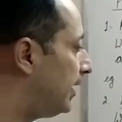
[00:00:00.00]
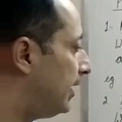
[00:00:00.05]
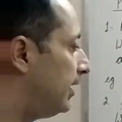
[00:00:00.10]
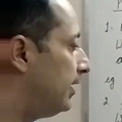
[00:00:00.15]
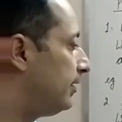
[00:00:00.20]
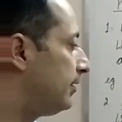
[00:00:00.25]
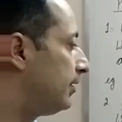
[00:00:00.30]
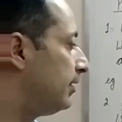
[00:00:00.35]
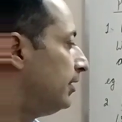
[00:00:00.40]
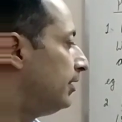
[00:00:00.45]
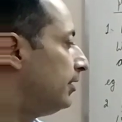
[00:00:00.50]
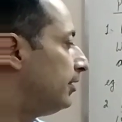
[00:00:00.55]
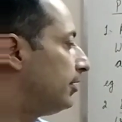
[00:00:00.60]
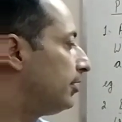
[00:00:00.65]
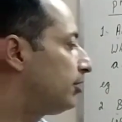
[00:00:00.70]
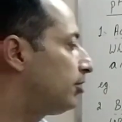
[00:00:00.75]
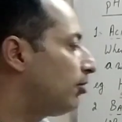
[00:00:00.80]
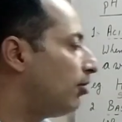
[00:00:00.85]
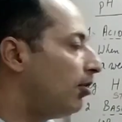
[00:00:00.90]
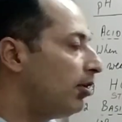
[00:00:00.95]
ions,
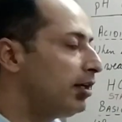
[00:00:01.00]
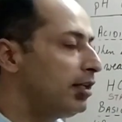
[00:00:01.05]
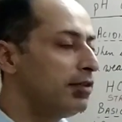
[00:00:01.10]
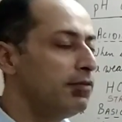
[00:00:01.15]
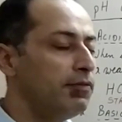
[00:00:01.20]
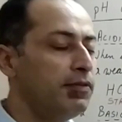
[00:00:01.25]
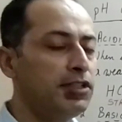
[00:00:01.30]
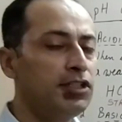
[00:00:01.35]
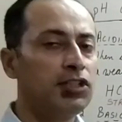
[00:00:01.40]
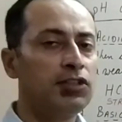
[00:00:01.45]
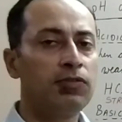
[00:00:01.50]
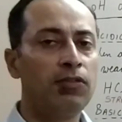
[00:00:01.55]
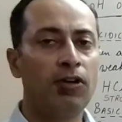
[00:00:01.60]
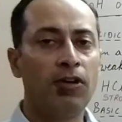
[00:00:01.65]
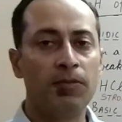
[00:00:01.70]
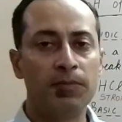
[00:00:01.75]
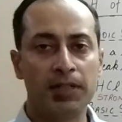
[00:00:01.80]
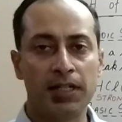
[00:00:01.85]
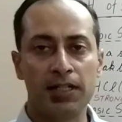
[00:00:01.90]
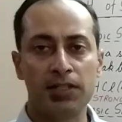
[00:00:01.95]
the salt which is
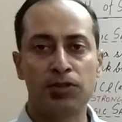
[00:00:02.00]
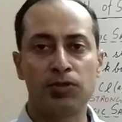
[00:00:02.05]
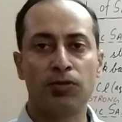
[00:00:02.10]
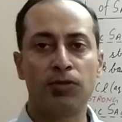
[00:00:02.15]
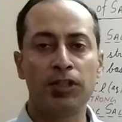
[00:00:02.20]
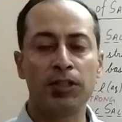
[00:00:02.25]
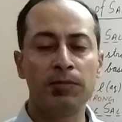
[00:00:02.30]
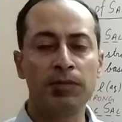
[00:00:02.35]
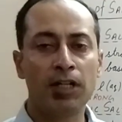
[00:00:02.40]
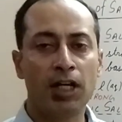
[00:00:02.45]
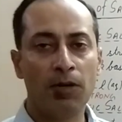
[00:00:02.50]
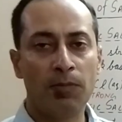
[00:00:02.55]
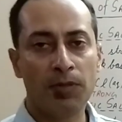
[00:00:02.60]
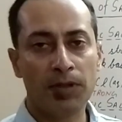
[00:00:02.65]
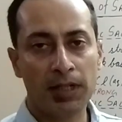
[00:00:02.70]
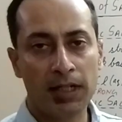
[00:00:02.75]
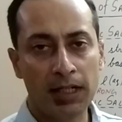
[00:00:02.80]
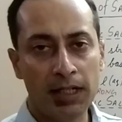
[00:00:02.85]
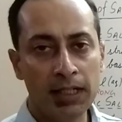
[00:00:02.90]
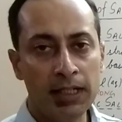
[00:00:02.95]
formed, that is sodium
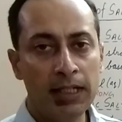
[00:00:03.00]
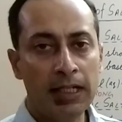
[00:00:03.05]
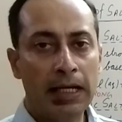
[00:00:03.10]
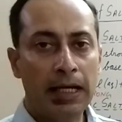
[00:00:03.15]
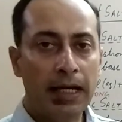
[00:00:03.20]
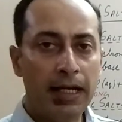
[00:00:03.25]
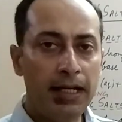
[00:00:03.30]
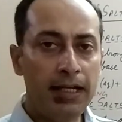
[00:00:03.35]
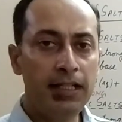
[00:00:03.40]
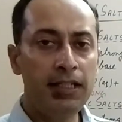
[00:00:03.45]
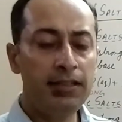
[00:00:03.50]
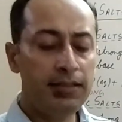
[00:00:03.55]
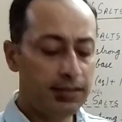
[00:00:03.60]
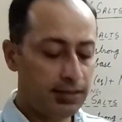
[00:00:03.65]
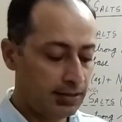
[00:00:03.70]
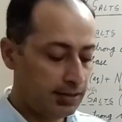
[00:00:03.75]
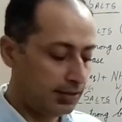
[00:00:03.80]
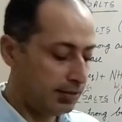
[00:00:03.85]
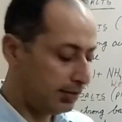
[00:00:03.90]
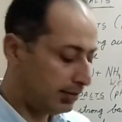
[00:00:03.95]
carbonate,
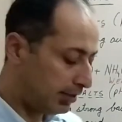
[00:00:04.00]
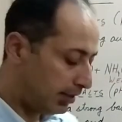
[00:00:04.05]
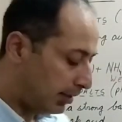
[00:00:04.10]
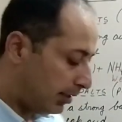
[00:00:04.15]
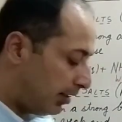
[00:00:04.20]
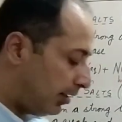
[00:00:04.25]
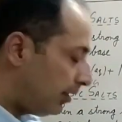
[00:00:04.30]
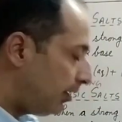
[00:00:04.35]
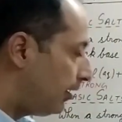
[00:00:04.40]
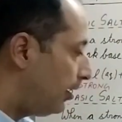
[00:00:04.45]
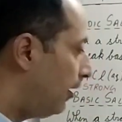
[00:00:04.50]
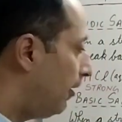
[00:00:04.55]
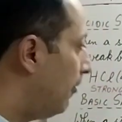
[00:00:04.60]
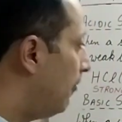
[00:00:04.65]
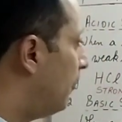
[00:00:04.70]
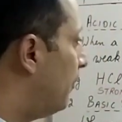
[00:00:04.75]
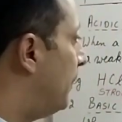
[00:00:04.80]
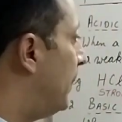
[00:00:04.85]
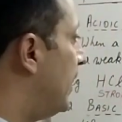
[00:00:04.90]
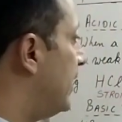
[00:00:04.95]
is a
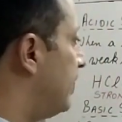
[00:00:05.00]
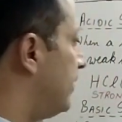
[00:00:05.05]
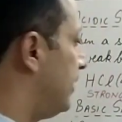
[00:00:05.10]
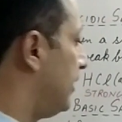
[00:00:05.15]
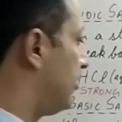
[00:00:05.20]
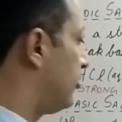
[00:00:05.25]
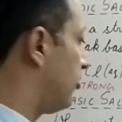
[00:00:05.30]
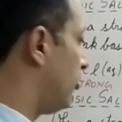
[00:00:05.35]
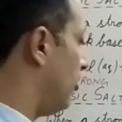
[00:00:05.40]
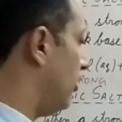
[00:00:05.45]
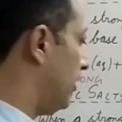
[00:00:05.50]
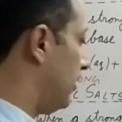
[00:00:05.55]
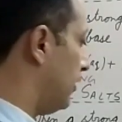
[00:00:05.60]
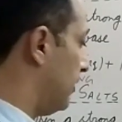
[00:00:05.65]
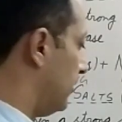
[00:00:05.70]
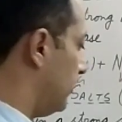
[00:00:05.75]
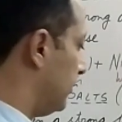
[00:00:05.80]
basic salt.